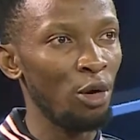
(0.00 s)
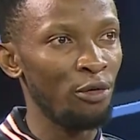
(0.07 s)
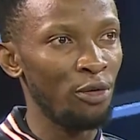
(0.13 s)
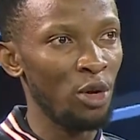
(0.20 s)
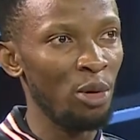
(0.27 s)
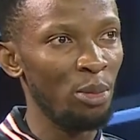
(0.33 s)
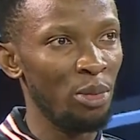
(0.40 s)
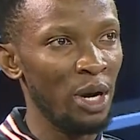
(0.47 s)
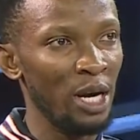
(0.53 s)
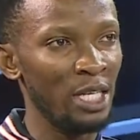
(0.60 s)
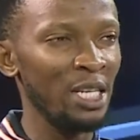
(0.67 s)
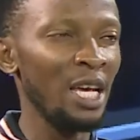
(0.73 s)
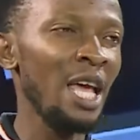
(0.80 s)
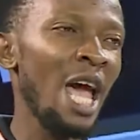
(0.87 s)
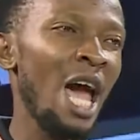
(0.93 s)
of your
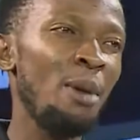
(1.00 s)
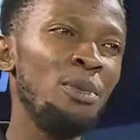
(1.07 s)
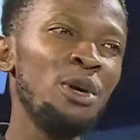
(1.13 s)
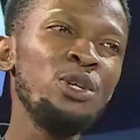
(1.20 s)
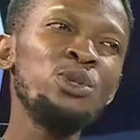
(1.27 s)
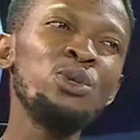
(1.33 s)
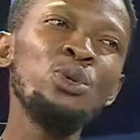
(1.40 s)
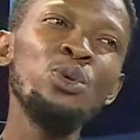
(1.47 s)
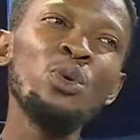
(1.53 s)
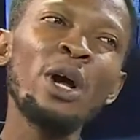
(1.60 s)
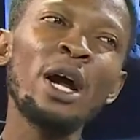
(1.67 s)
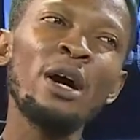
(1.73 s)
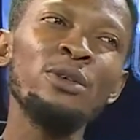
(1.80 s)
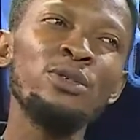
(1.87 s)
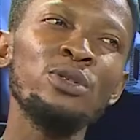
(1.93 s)
brand, I begin to
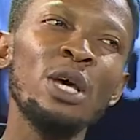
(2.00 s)
look out.